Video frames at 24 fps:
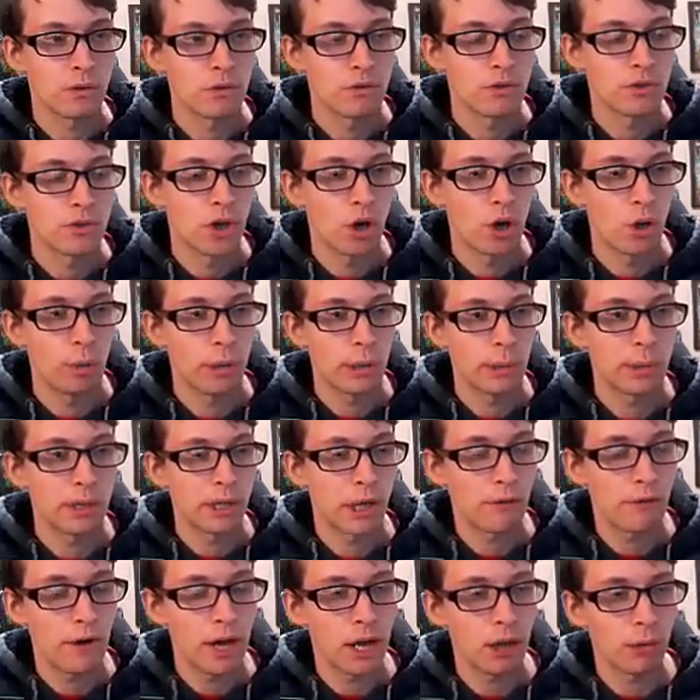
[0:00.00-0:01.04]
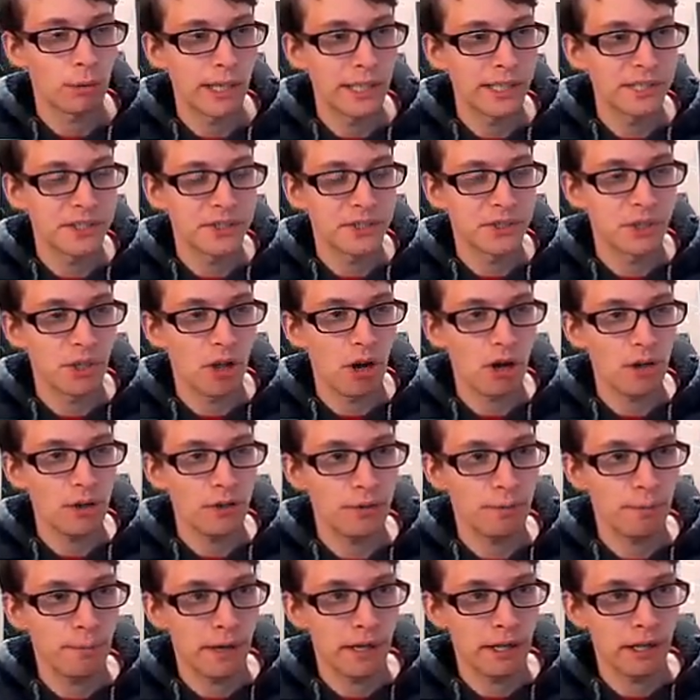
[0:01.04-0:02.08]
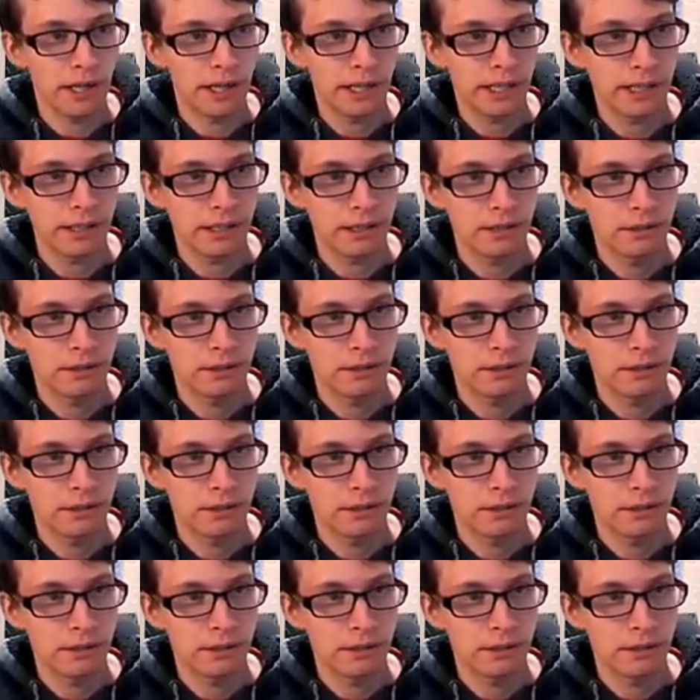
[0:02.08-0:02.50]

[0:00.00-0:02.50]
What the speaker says: So we win our final race at Sarth by like